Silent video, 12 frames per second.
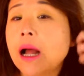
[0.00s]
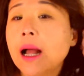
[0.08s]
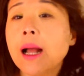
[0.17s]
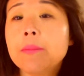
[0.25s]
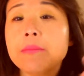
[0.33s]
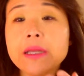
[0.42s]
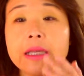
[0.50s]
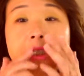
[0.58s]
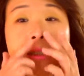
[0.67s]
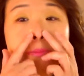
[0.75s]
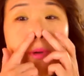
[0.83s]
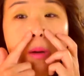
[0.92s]
um,
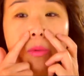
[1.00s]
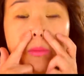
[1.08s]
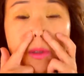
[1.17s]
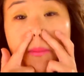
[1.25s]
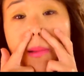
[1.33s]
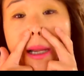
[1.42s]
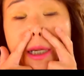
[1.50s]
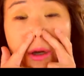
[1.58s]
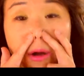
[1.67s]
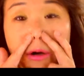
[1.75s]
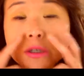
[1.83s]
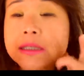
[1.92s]
is probably my
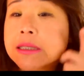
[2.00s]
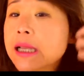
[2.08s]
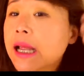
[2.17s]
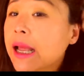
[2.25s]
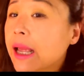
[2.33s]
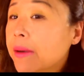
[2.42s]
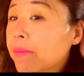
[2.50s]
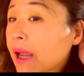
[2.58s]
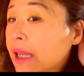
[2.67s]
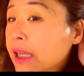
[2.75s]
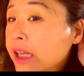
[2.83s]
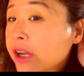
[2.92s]
nose and
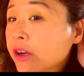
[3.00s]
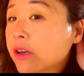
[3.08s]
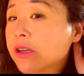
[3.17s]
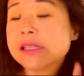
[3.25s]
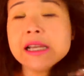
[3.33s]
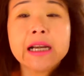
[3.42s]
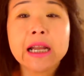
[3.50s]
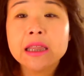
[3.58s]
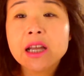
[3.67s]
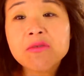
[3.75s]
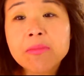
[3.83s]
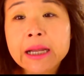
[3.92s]
my ears. And I
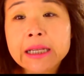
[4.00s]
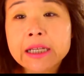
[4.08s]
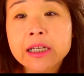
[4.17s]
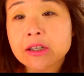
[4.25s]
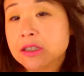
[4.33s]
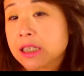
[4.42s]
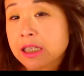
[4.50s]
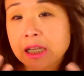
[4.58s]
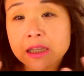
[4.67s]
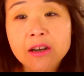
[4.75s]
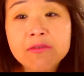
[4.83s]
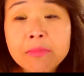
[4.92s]
love my ears and
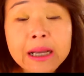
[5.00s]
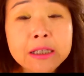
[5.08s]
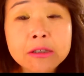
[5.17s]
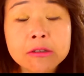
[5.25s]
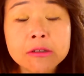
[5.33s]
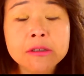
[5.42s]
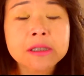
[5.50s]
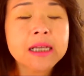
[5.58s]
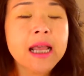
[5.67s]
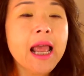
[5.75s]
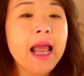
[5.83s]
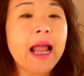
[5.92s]
I love my nose
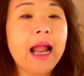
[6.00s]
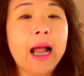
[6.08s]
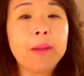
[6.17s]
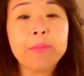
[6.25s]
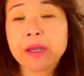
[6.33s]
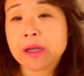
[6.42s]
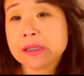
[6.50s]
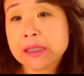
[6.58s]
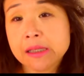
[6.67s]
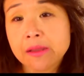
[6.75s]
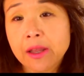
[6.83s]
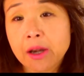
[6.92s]
um, because
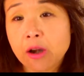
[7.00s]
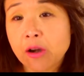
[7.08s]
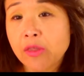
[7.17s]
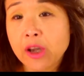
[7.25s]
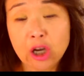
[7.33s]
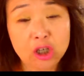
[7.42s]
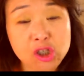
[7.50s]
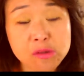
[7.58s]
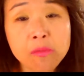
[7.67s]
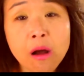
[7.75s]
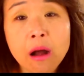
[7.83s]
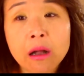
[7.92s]
they're, they're
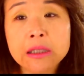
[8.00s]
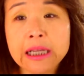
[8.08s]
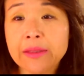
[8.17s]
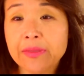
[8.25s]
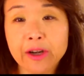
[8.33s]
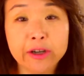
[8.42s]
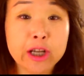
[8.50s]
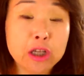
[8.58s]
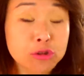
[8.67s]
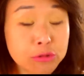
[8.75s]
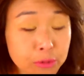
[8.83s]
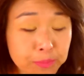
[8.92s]
small and they're
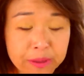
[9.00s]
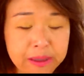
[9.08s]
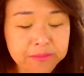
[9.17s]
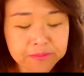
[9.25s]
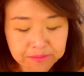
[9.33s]
not droopy.